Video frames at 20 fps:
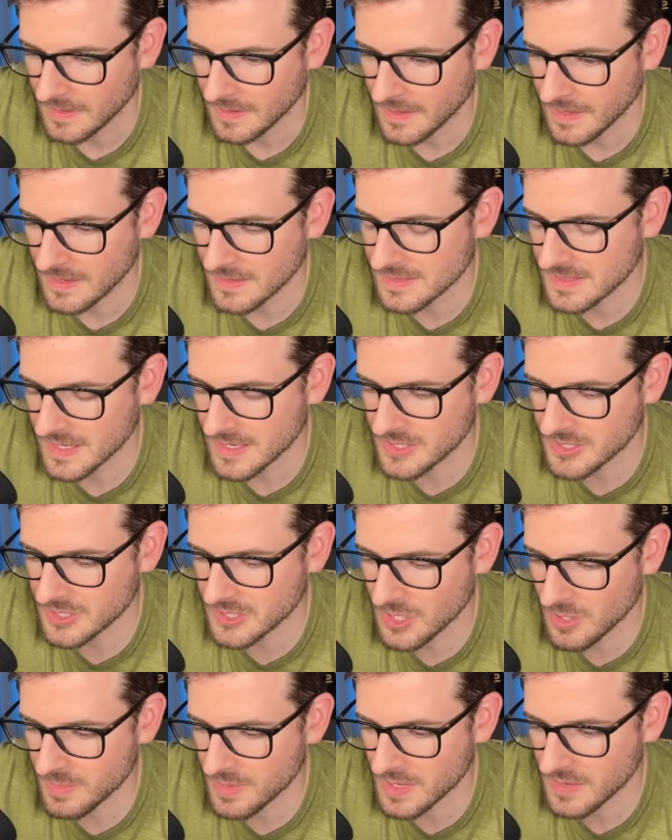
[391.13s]
is like
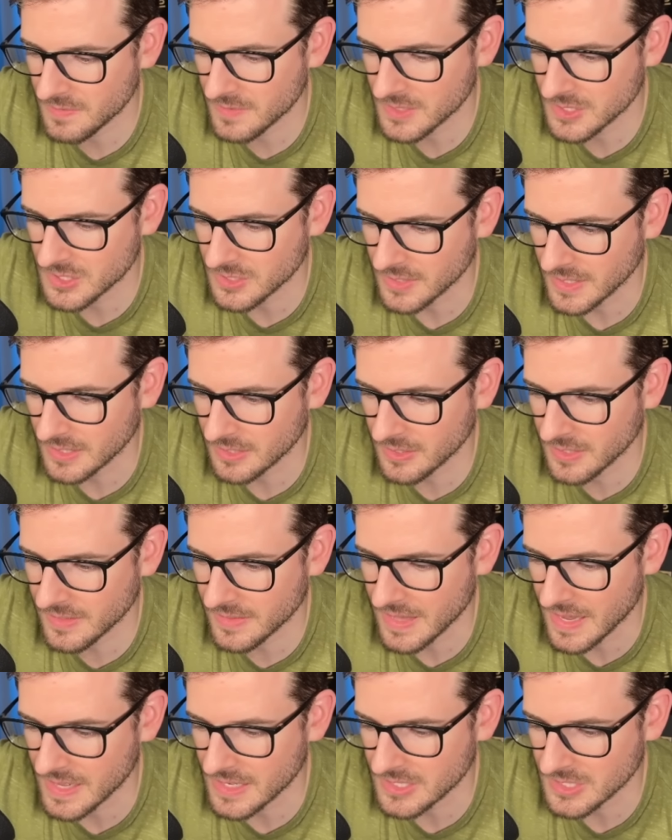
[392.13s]
so beneficial. Like, look at
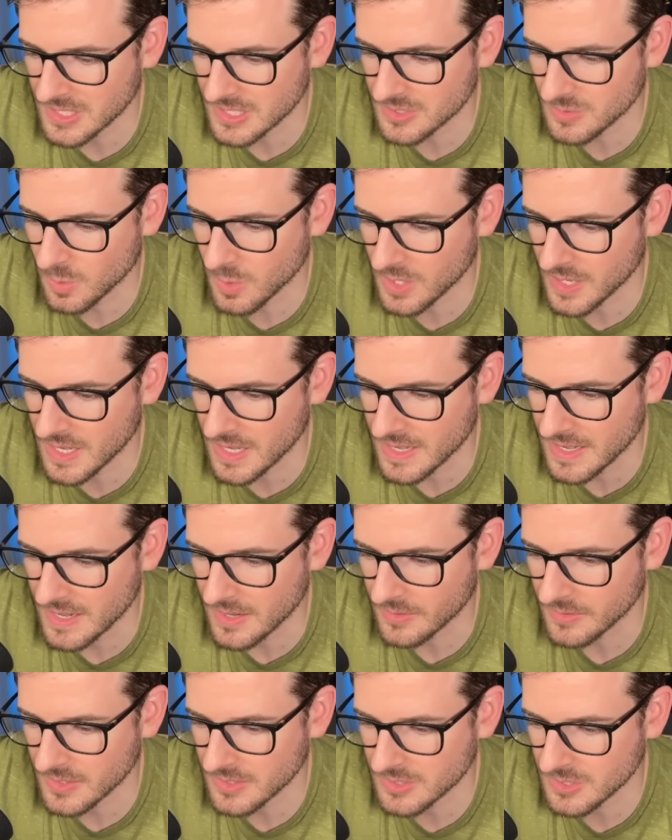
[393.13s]
that. It's working
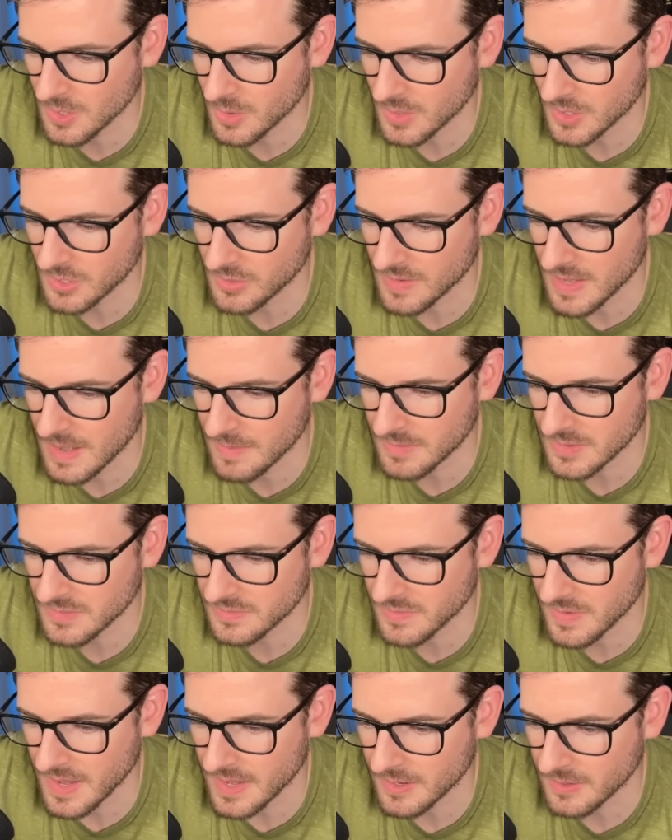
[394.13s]
now. Let's go and grab this
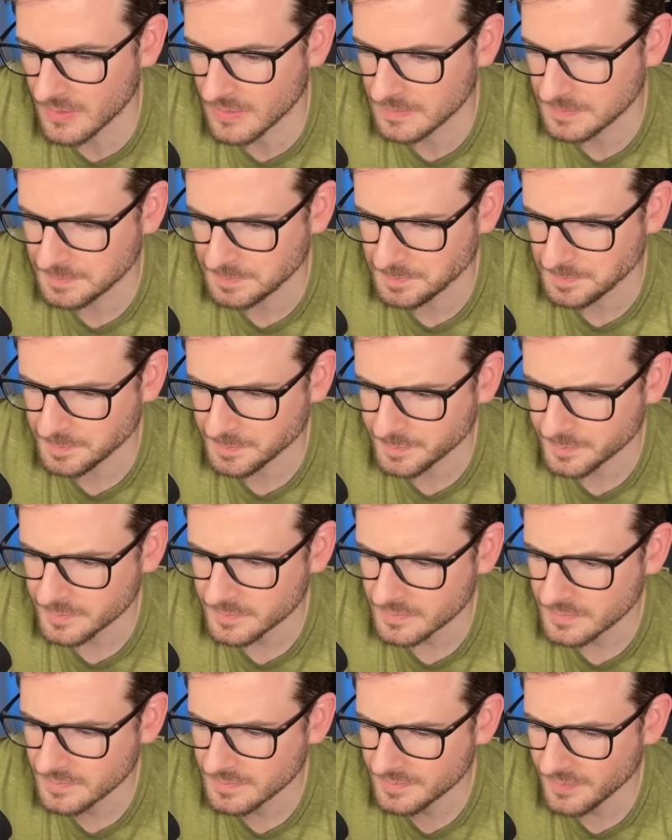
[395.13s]
file.
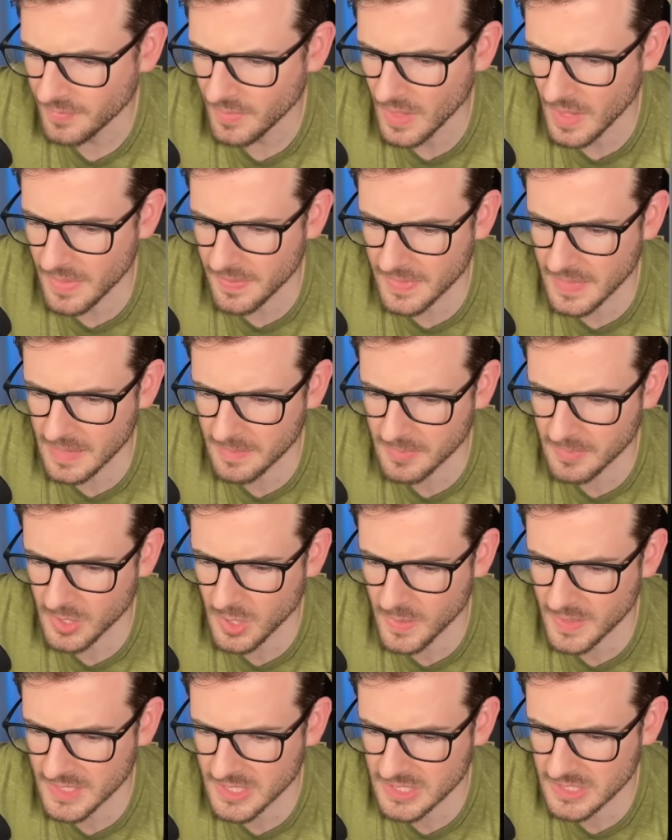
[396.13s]
And then I'm going to
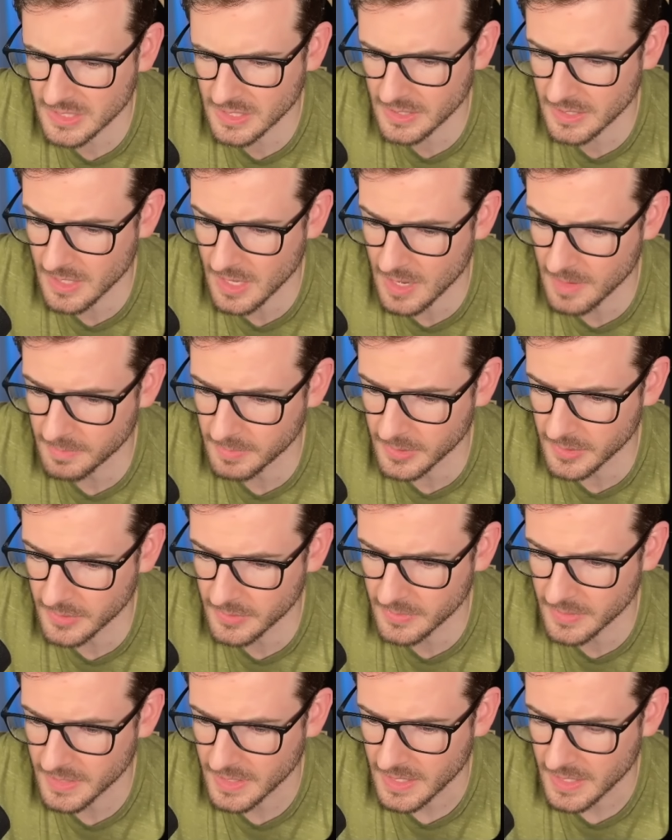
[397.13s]
go ahead and just click
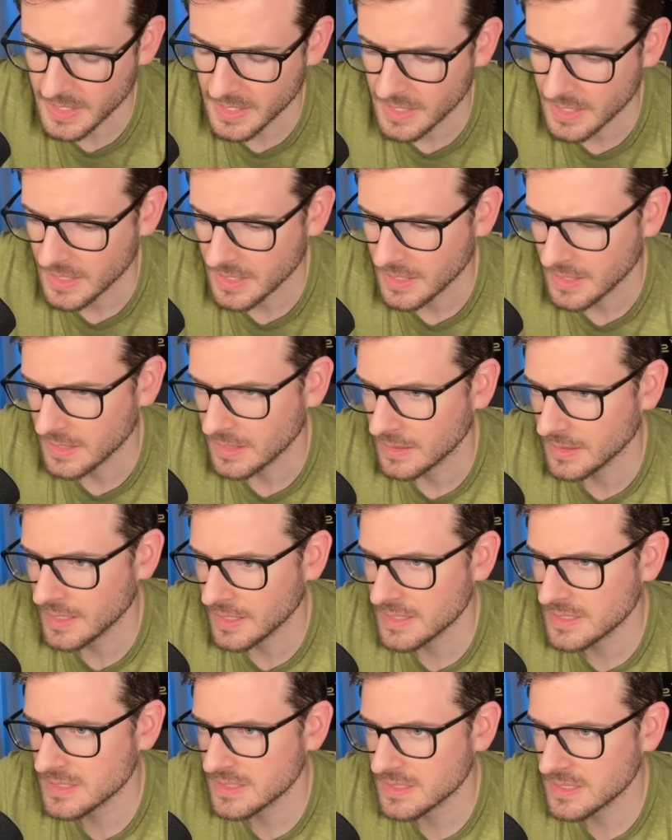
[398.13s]
upload.
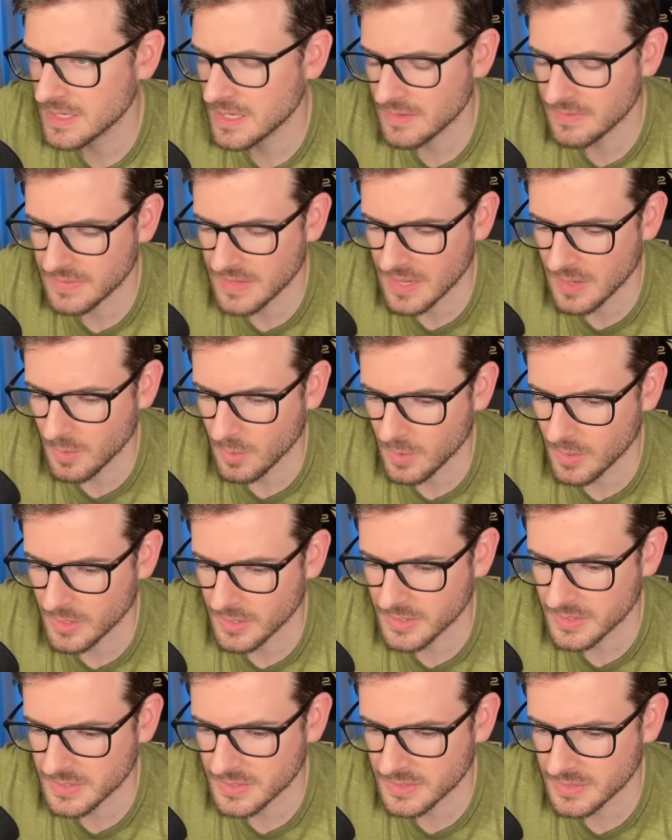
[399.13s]
Let's see if that
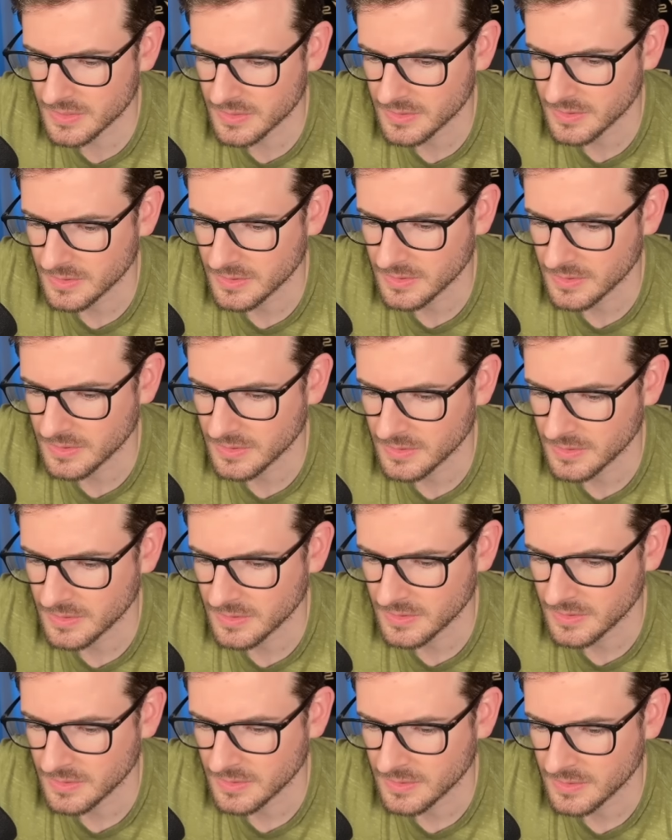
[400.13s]
works.
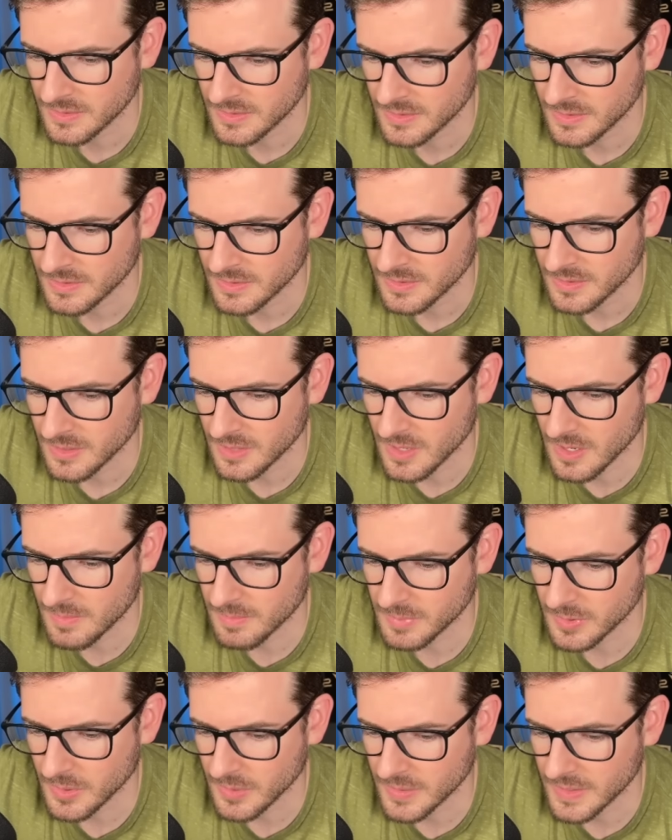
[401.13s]

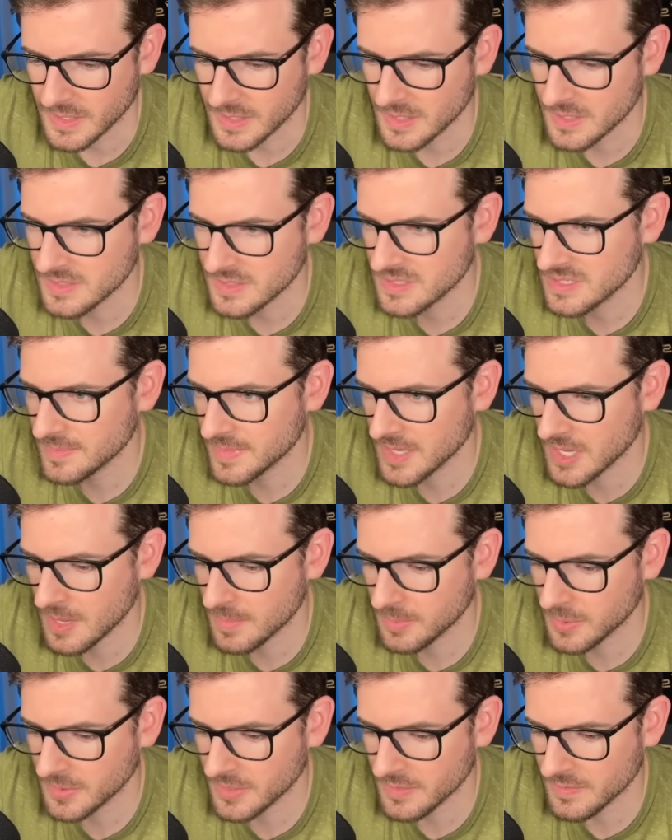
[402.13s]
Uploading. It doesn't seem like
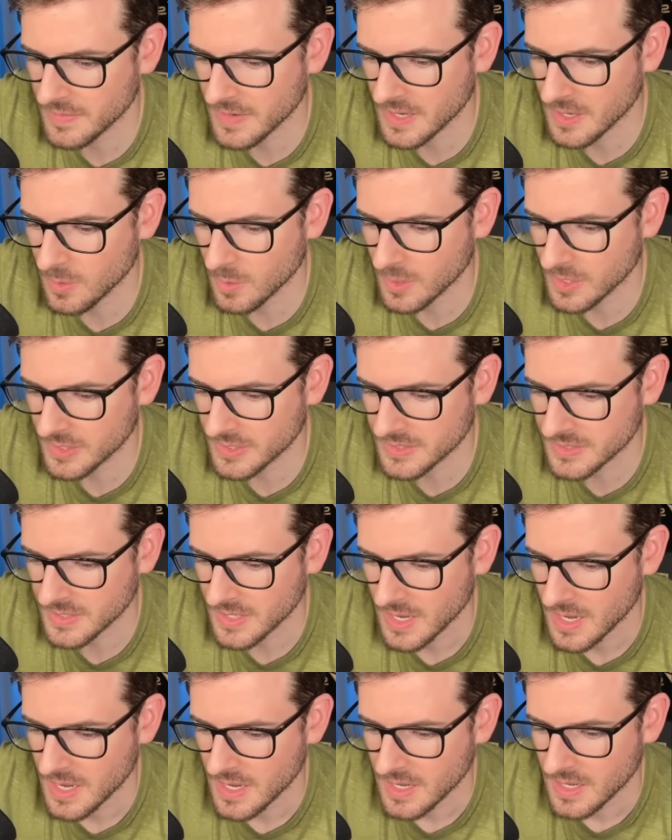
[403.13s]
uploading the file works.
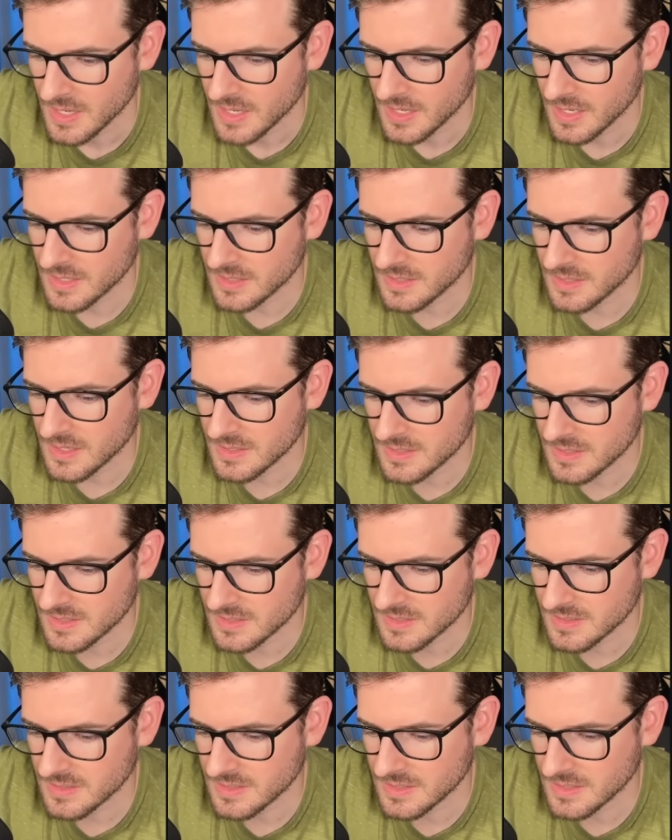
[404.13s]
It
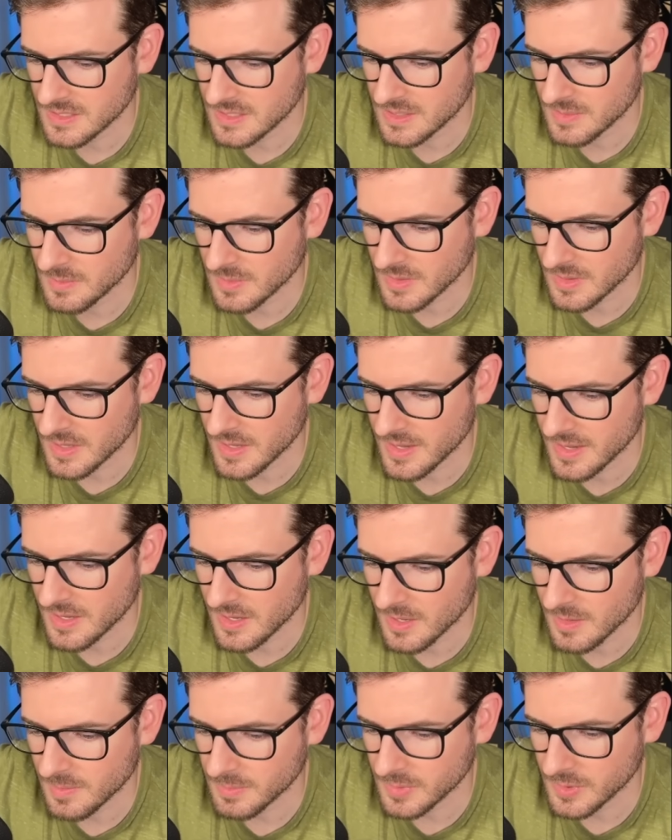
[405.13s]
doesn't seem like
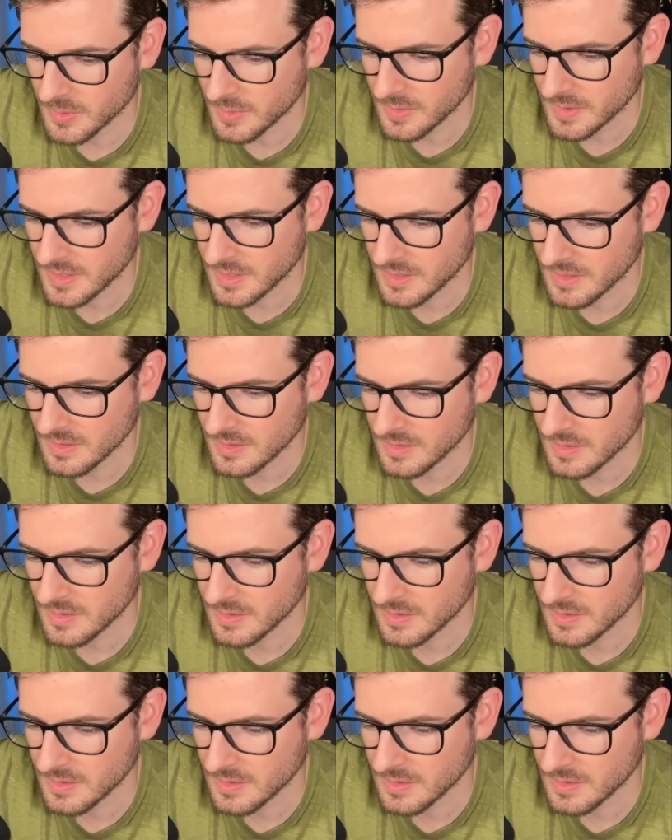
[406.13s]
uploading